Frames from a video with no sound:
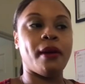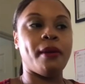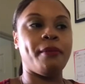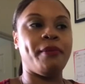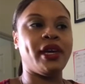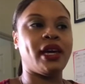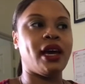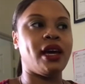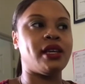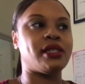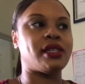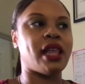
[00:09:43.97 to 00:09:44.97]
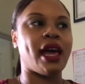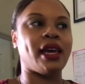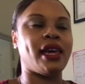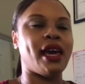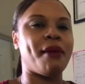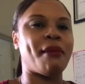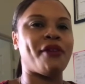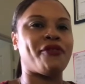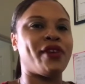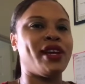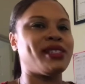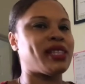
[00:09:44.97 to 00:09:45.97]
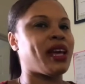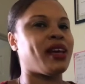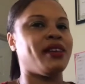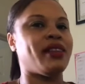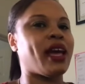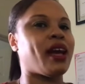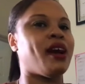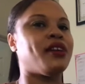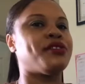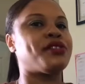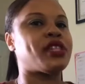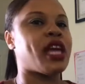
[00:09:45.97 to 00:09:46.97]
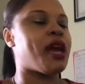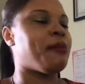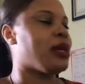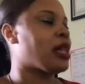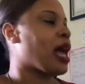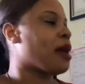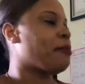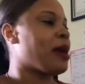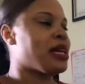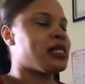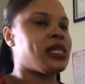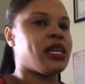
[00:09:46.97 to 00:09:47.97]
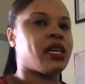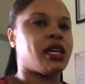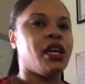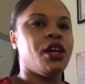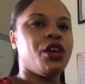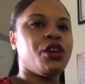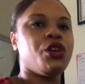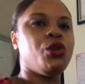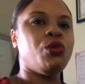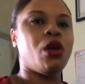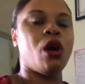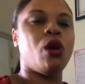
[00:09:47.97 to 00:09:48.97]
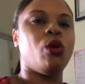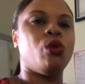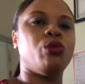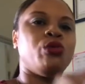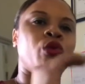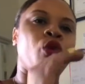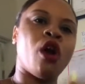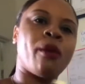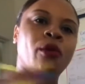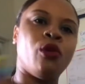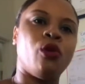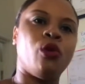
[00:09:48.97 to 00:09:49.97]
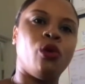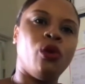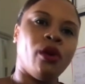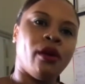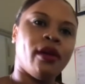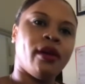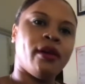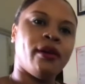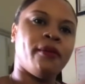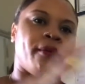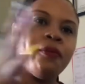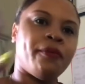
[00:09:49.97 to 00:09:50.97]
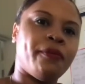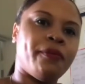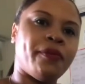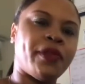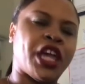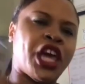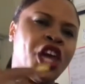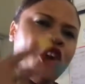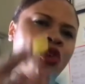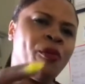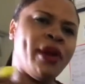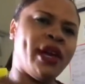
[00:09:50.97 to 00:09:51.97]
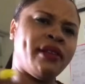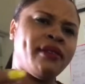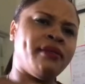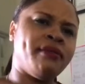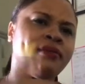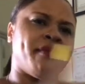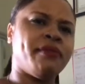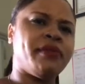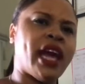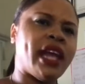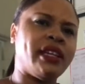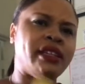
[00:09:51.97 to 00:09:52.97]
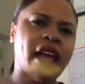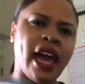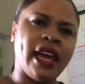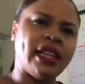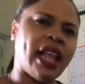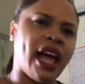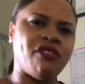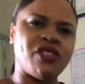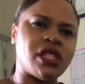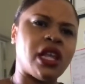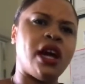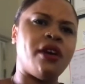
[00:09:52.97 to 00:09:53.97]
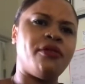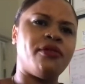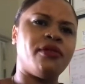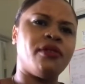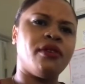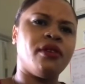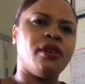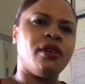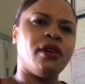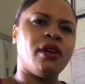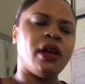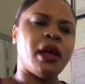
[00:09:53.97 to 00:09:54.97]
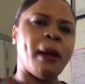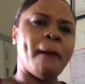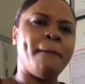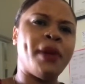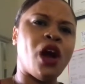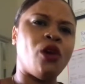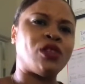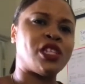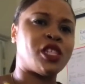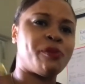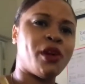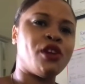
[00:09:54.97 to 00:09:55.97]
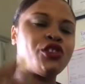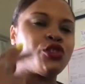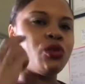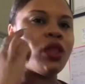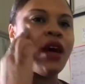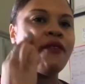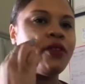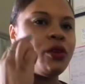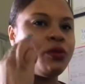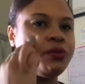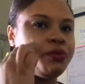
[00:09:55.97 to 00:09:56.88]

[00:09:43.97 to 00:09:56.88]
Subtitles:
Because, my friends, they could understand me like basic, normal human day-to-day life stuff. But on the spiritual level,